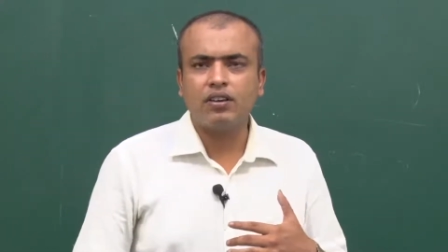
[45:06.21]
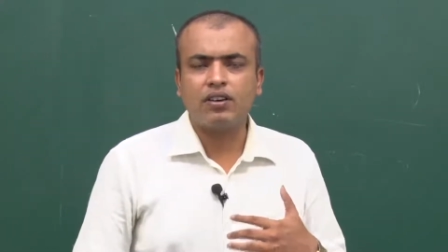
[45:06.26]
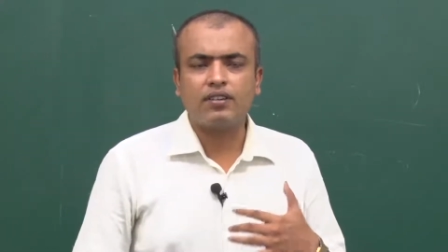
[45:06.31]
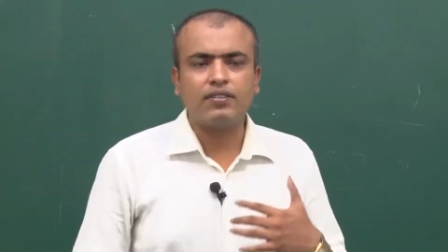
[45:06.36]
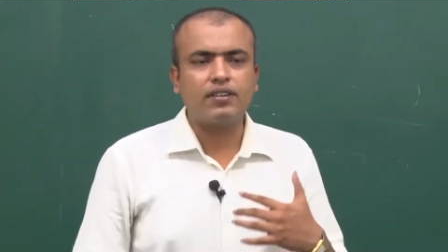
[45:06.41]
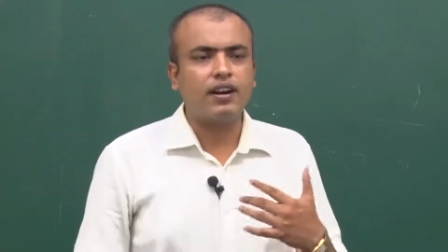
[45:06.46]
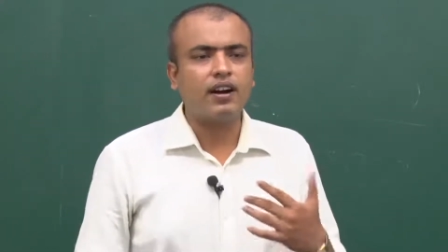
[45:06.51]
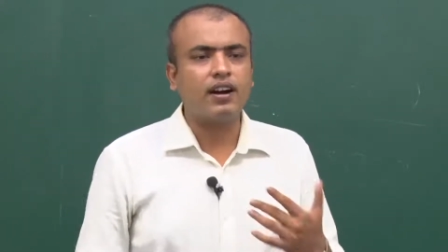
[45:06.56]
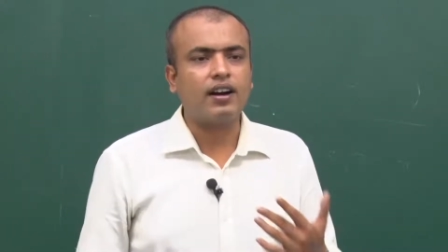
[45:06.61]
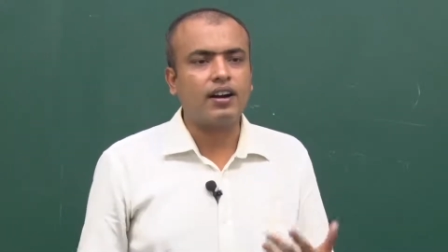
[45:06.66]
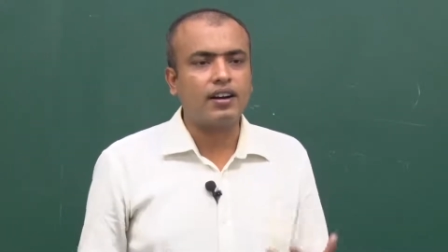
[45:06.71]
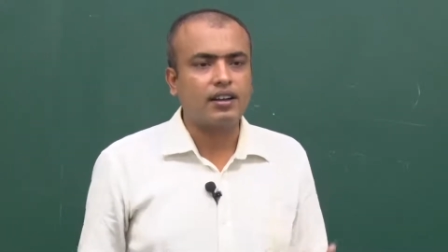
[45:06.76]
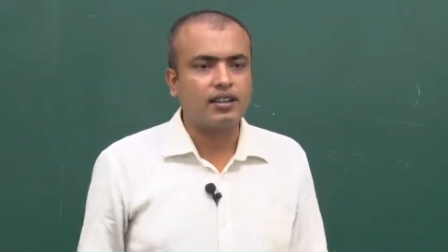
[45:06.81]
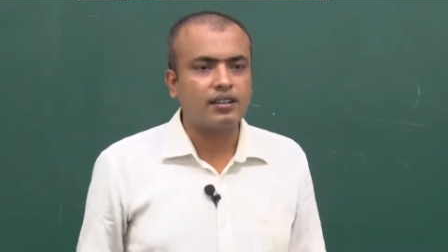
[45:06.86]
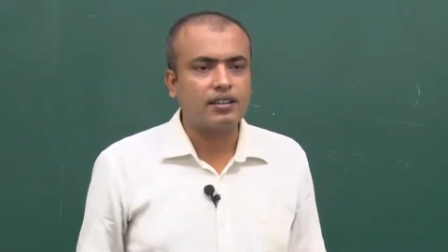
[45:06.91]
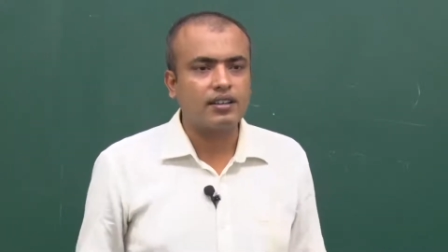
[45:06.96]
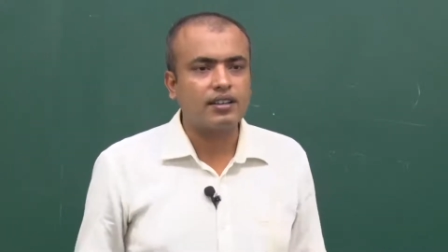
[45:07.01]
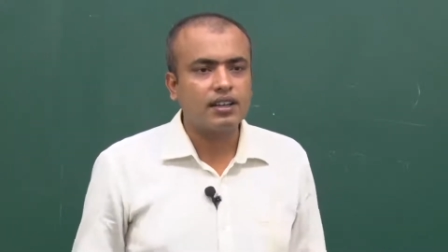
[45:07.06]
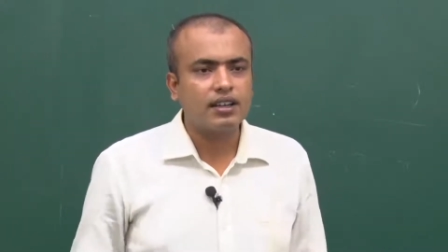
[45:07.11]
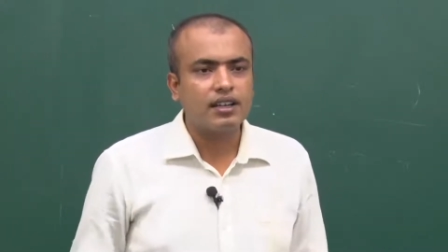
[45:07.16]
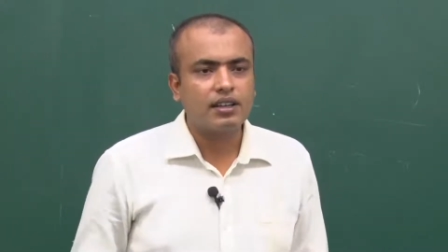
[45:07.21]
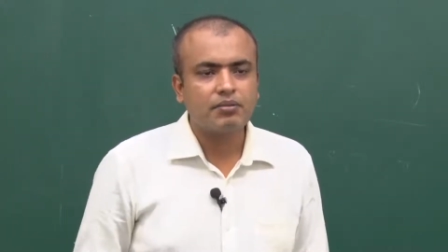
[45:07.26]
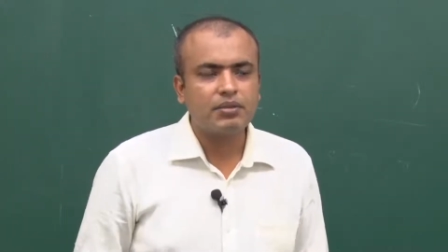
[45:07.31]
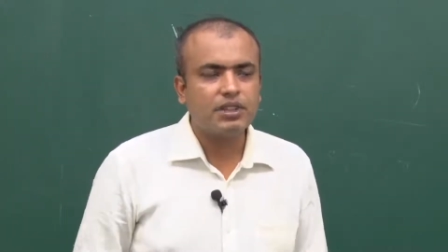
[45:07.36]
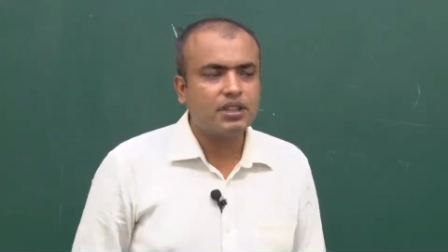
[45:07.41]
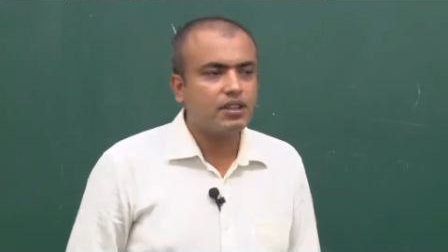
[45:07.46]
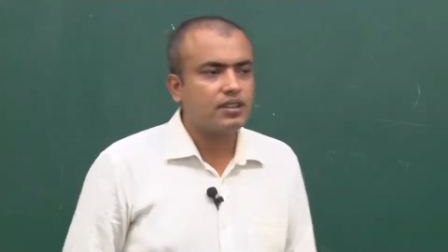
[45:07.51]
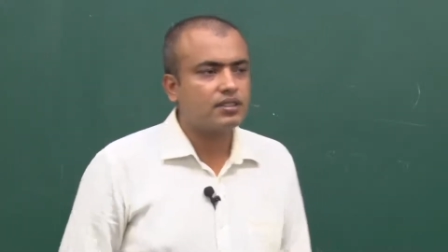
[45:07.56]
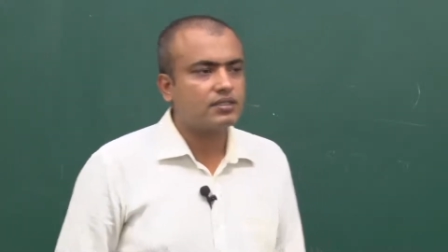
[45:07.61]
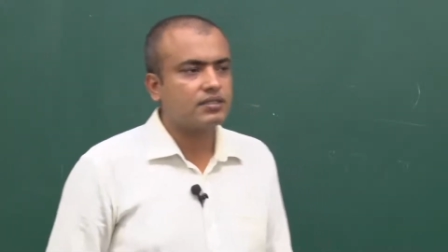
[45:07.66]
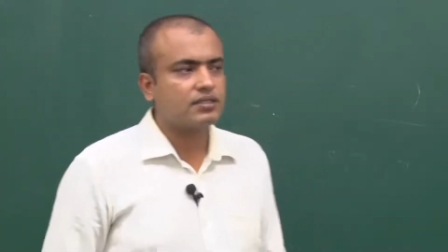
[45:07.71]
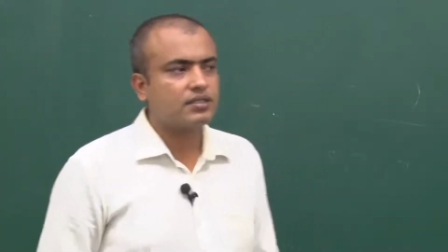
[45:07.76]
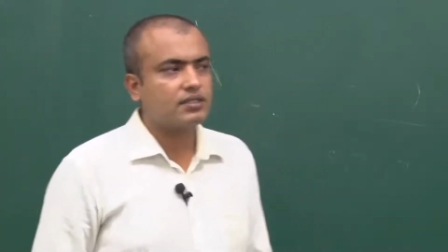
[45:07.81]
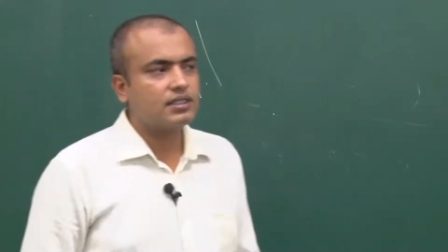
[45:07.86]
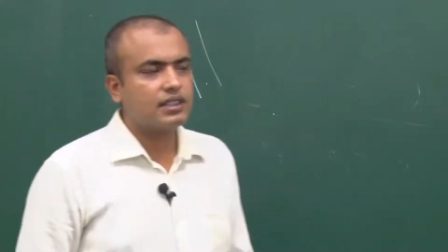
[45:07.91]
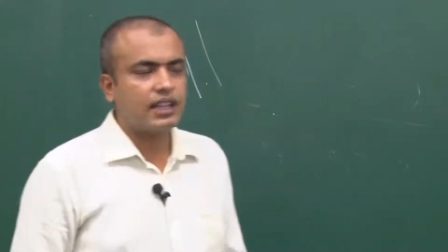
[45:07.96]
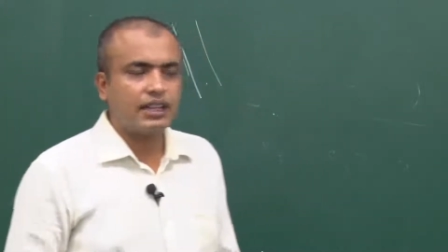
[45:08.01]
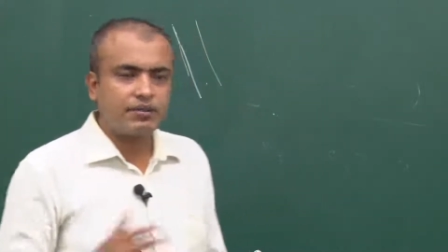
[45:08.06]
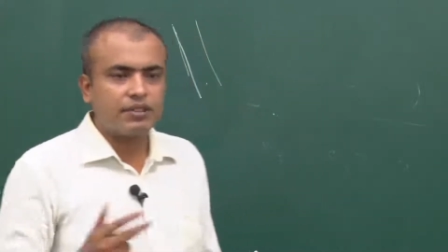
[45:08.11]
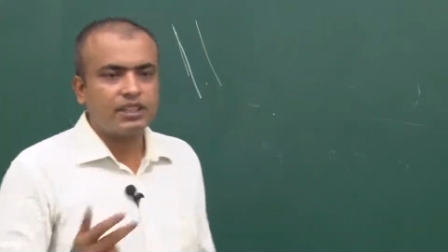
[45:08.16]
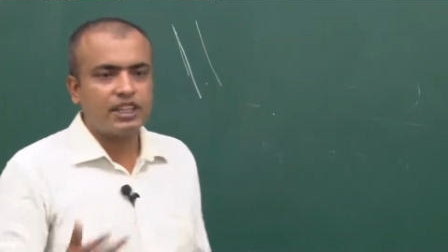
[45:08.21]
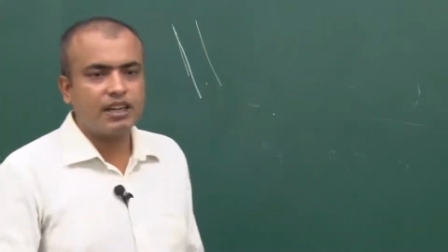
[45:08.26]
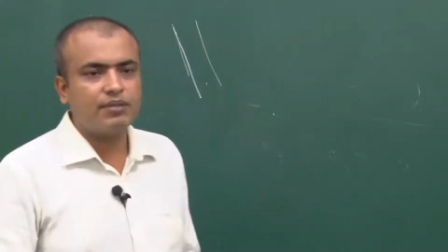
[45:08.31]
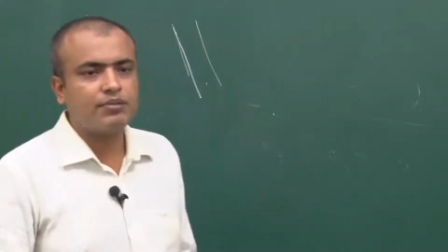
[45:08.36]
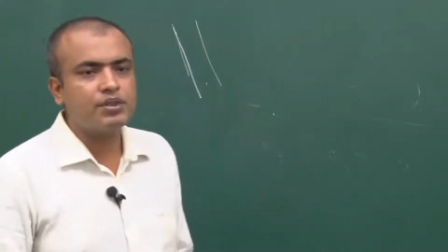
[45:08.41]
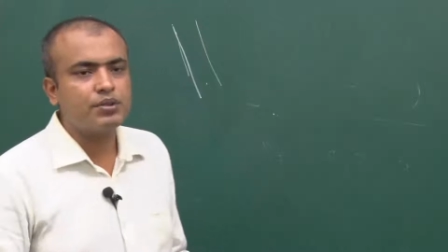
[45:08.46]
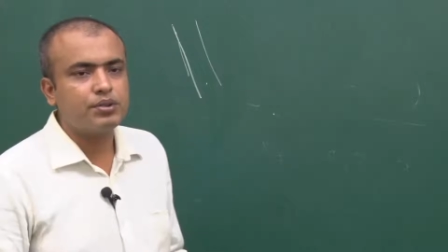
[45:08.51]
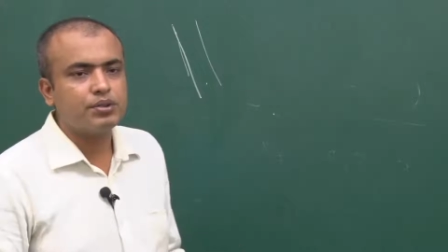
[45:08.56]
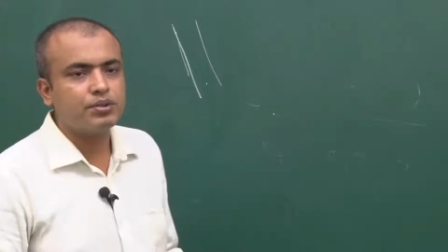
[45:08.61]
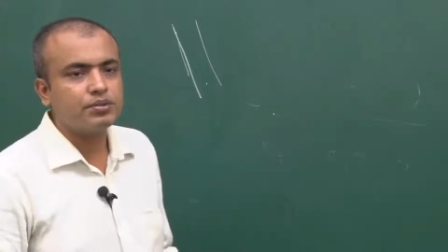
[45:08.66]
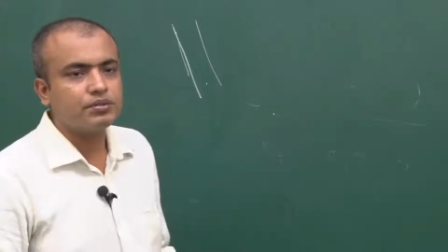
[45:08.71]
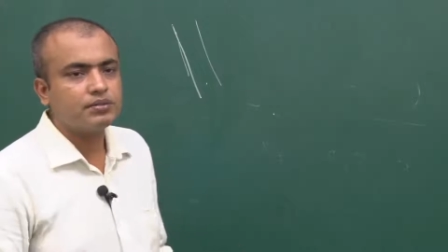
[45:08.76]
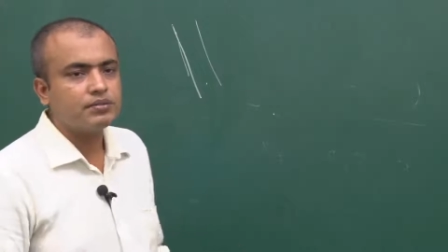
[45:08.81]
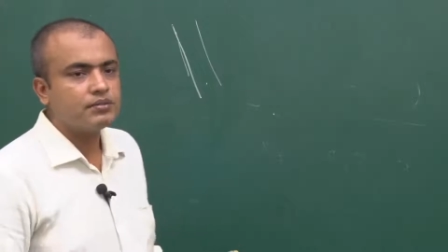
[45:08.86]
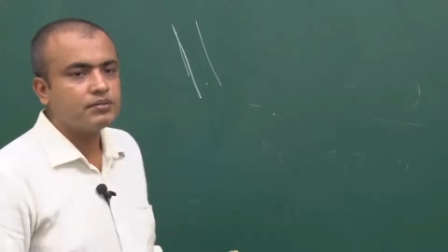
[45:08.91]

of heart, because that will come to you.